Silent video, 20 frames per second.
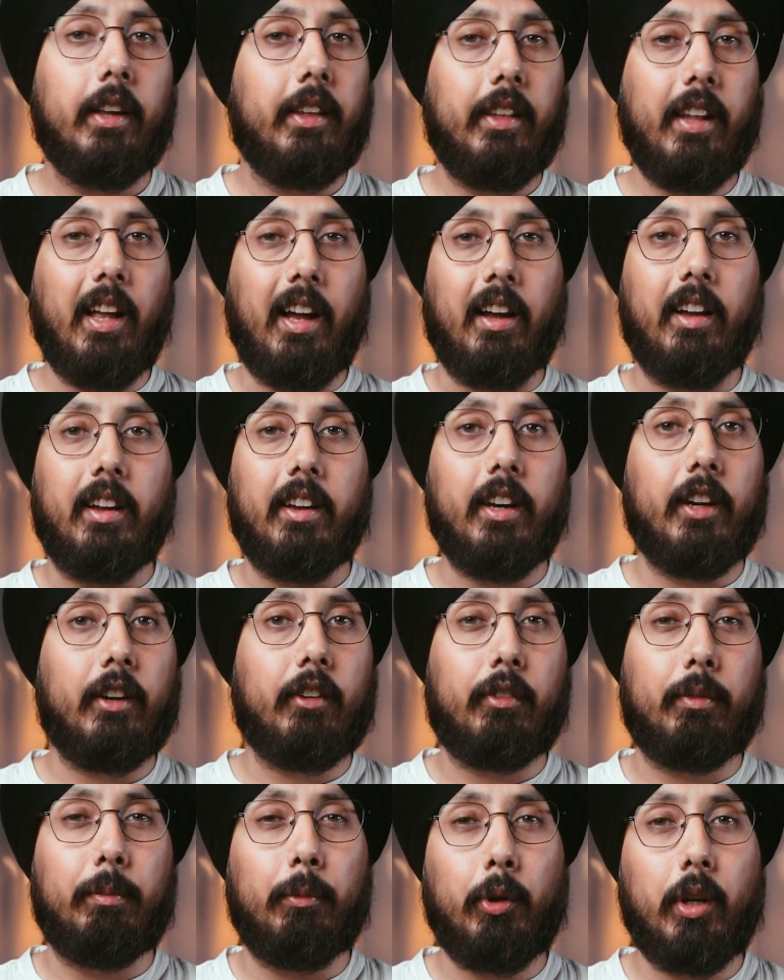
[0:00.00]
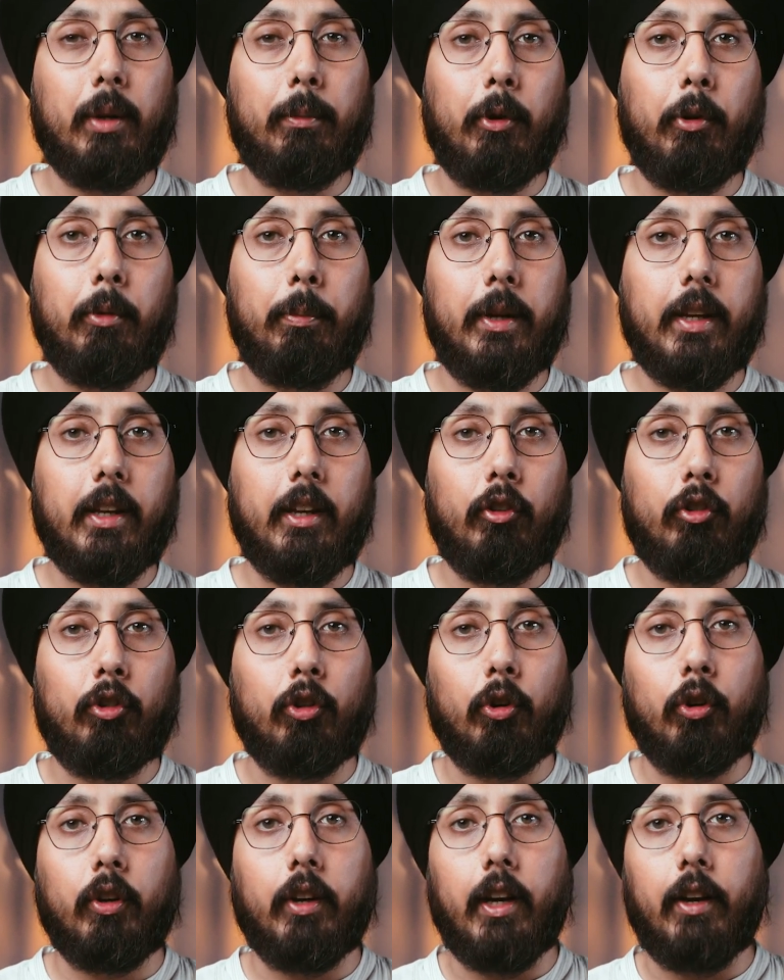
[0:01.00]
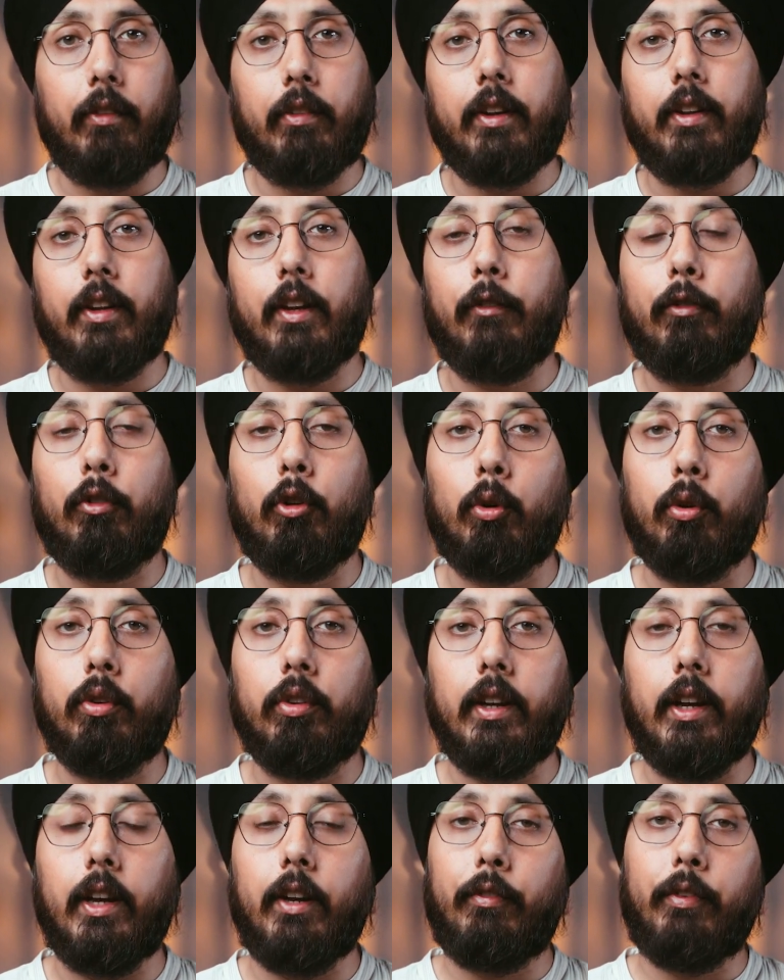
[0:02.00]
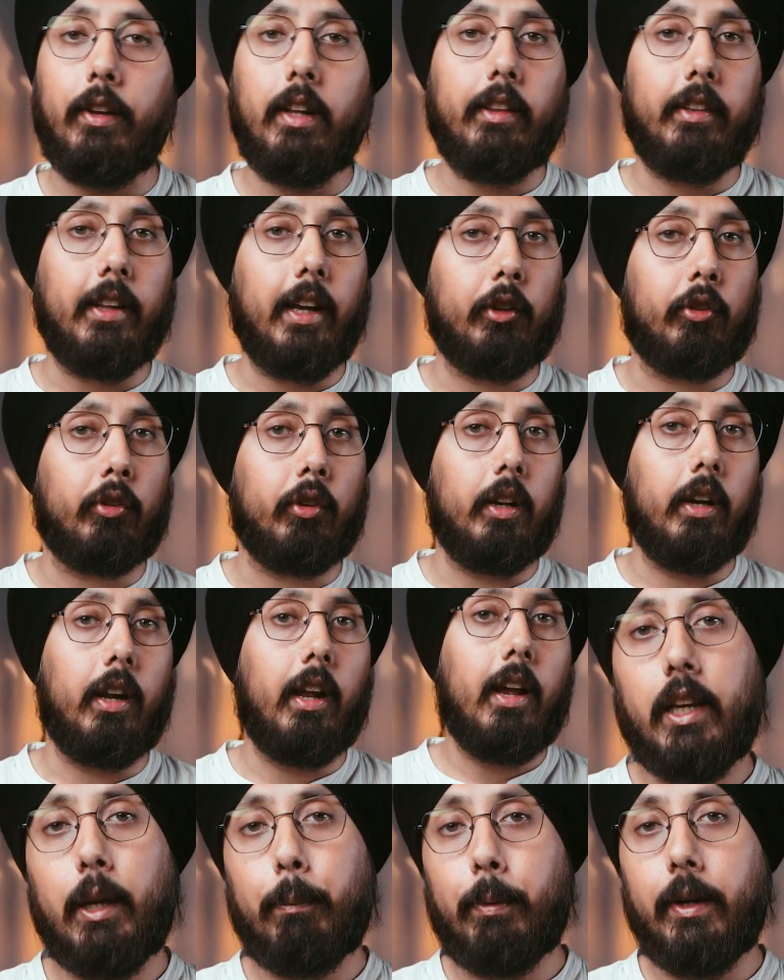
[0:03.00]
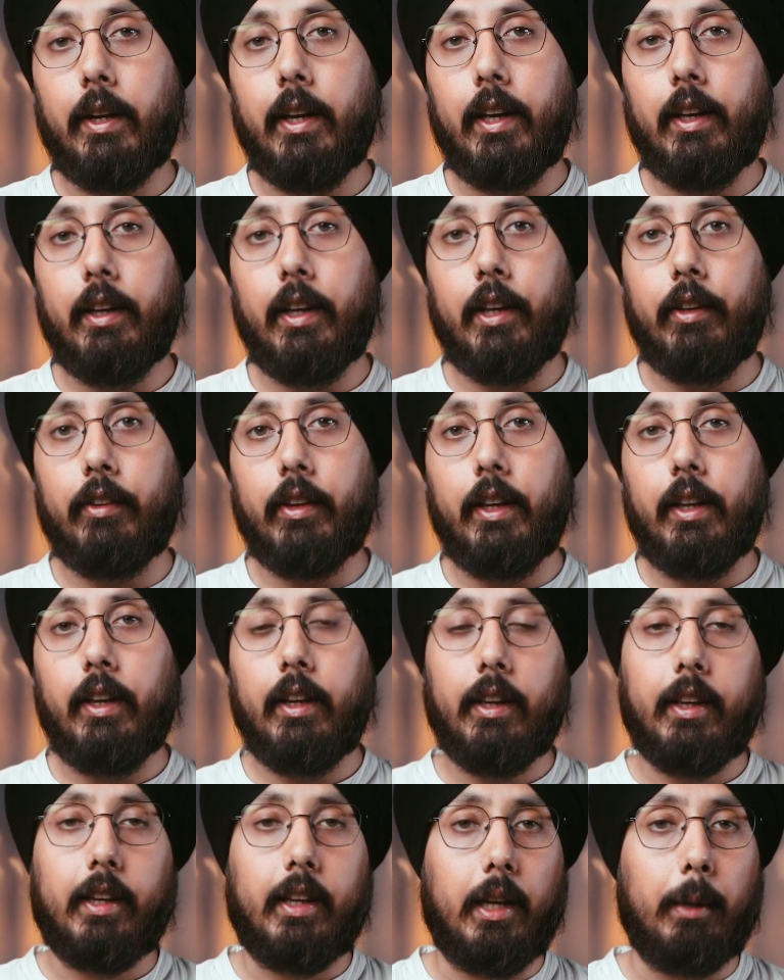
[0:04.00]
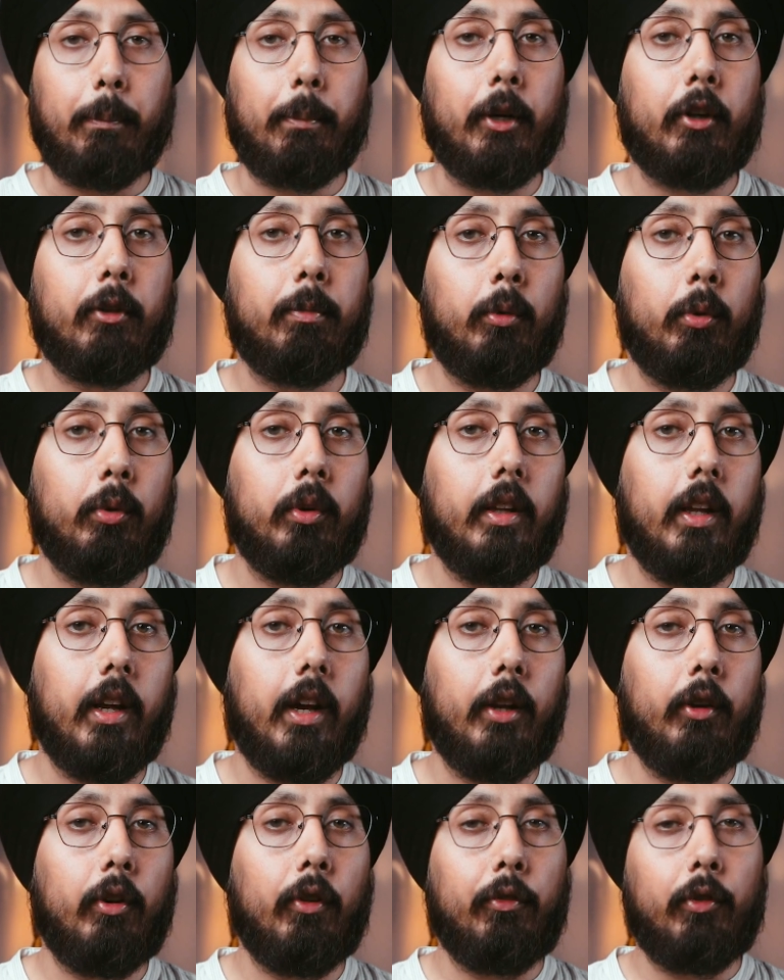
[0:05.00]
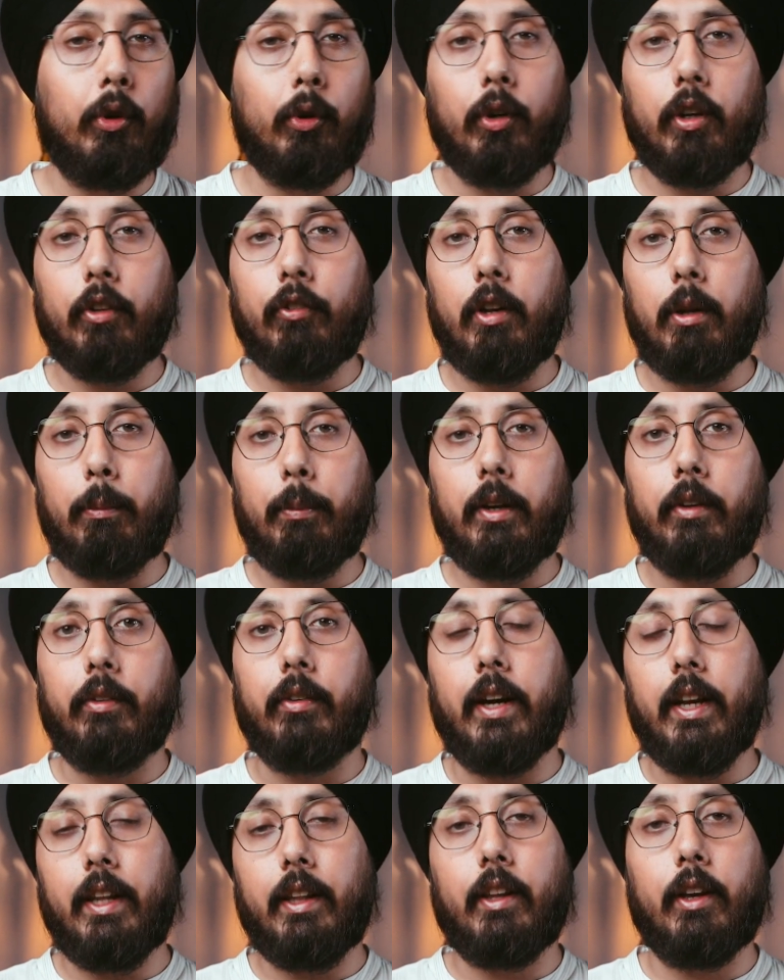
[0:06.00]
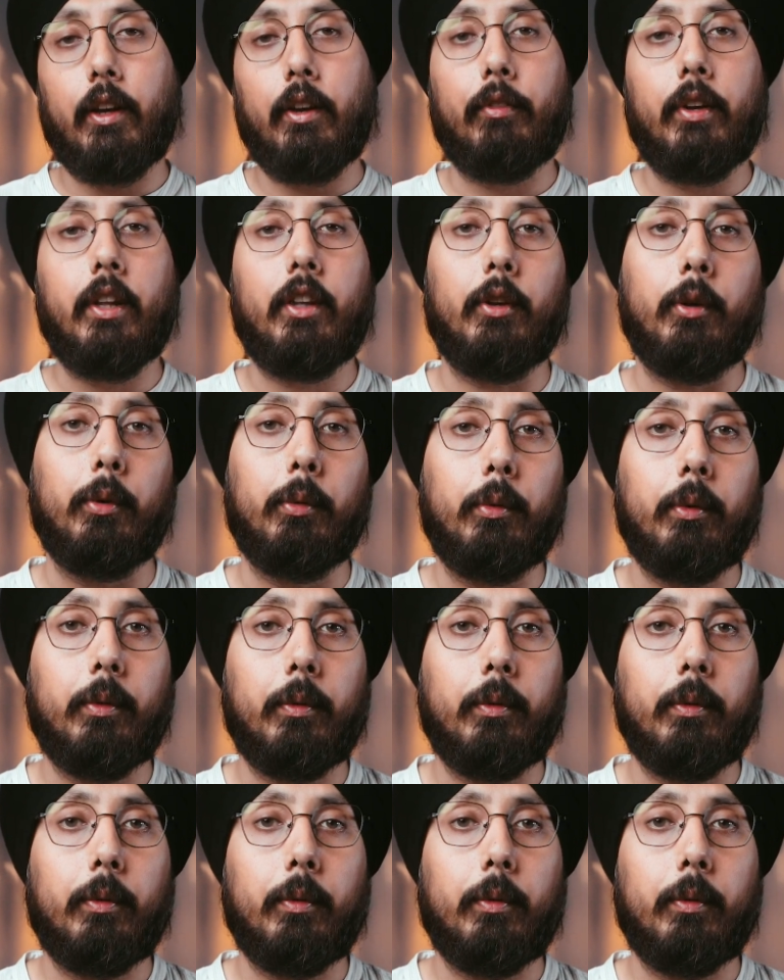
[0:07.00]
Nah, it's more about making sure everything flows and feels natural. Keep it engaging, keep it smooth, and your viewers will be right there with you.